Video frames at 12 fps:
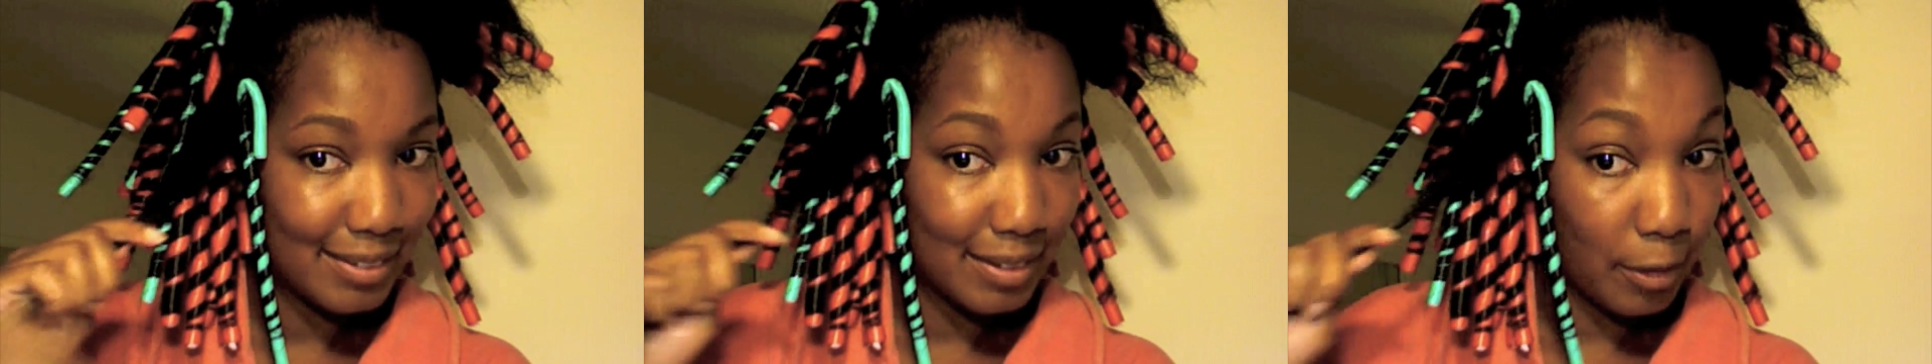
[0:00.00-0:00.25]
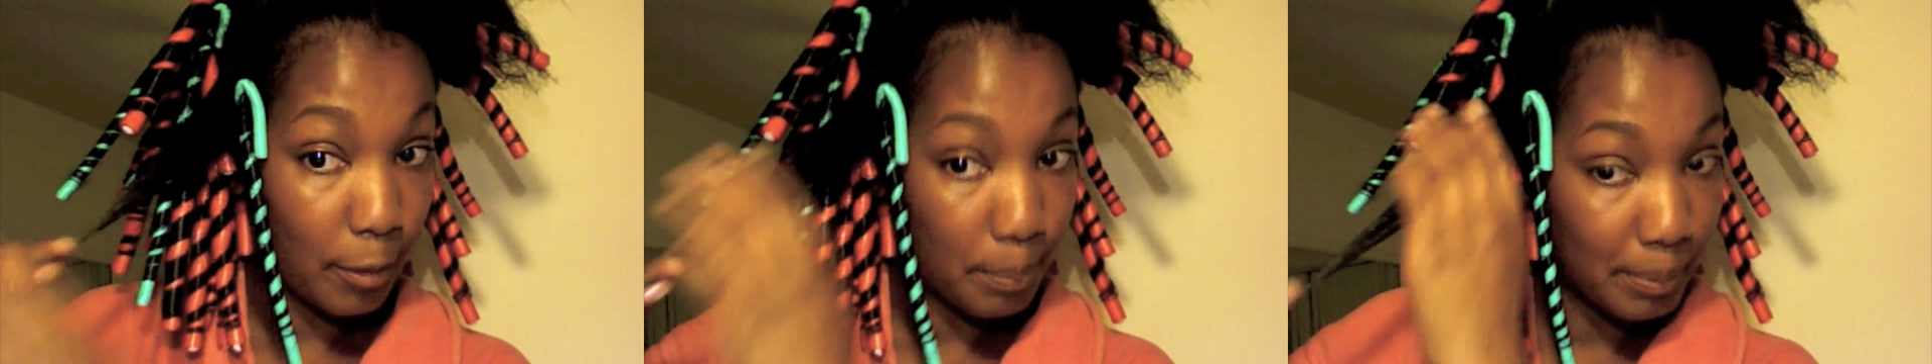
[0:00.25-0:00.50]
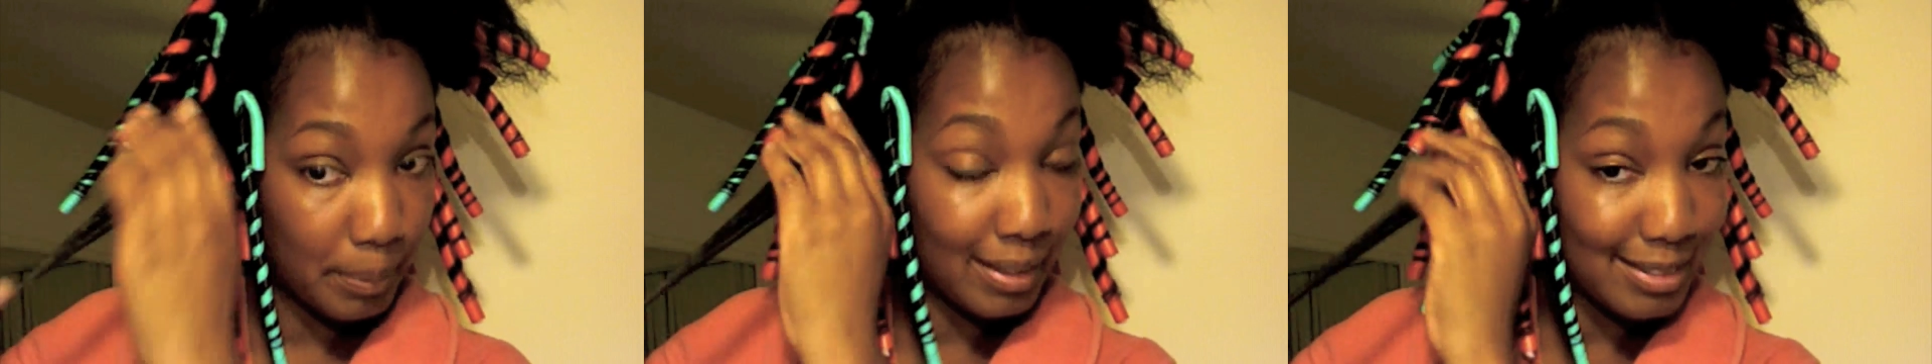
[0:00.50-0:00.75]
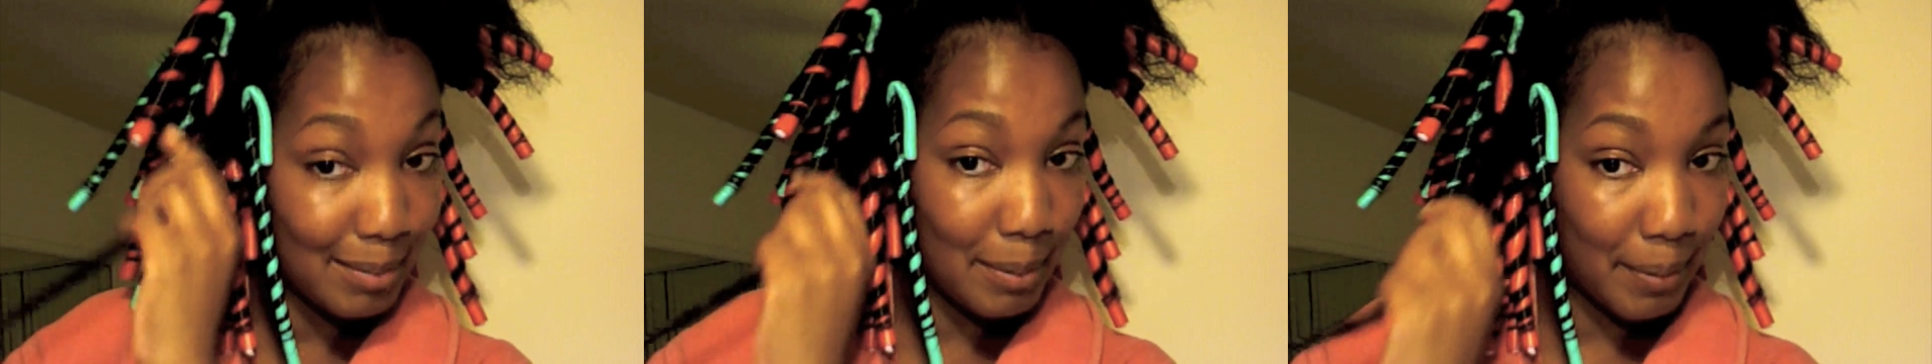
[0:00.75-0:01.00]
or
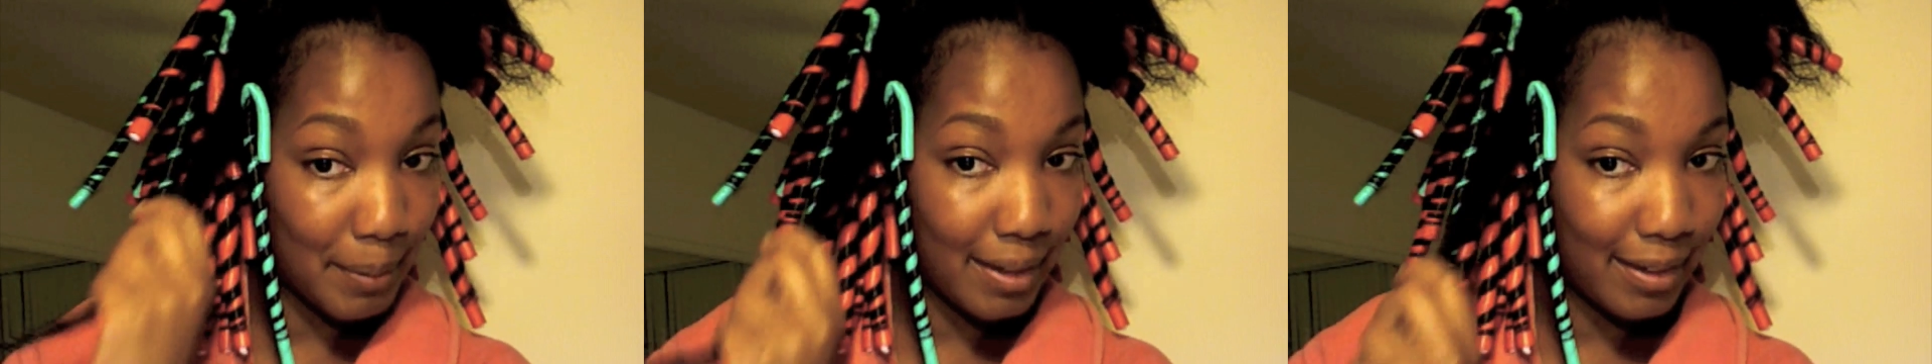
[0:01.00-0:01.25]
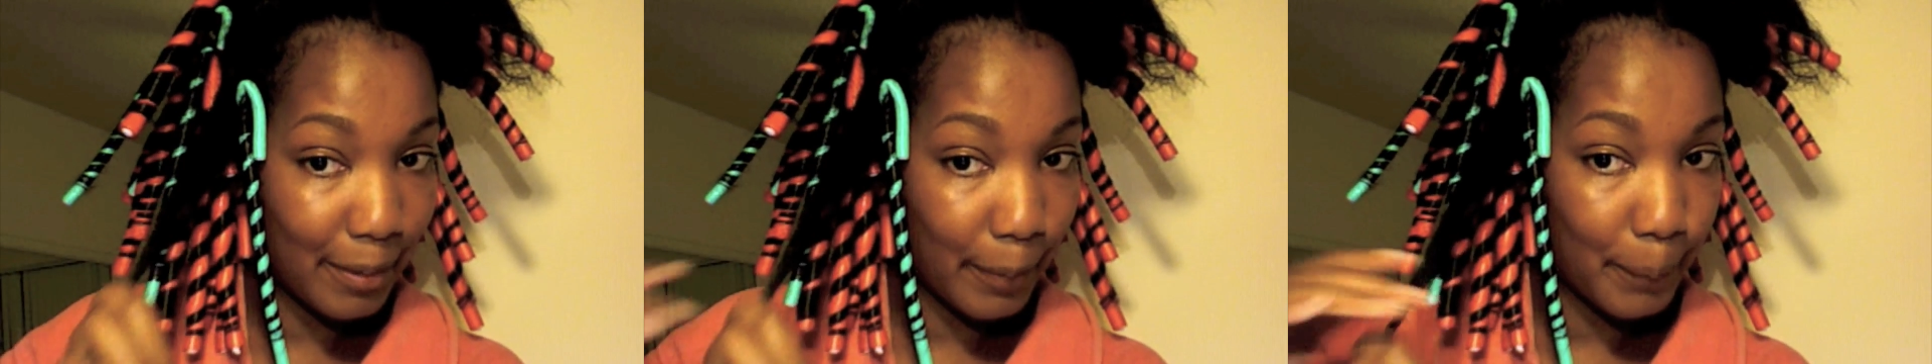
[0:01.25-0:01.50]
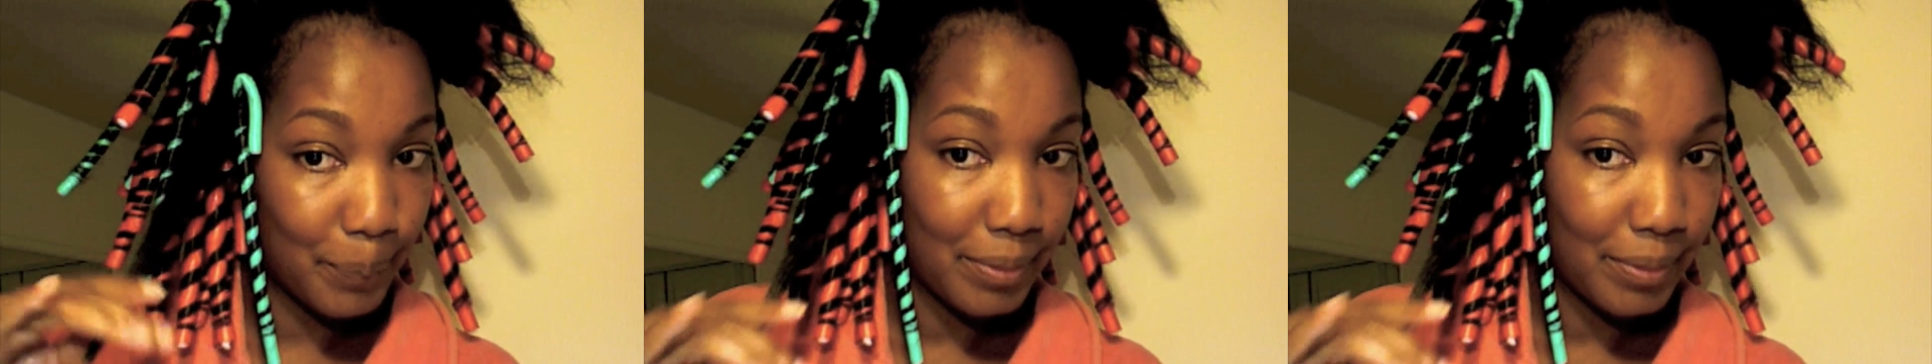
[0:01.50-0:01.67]
place them in my hair,